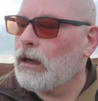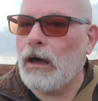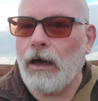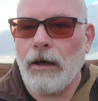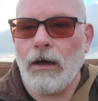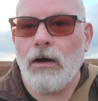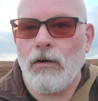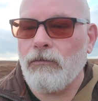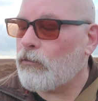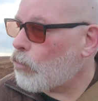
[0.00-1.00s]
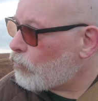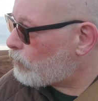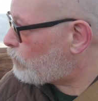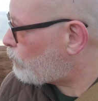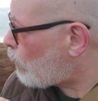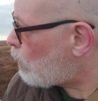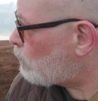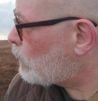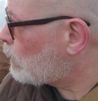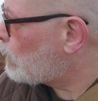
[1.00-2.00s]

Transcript: over from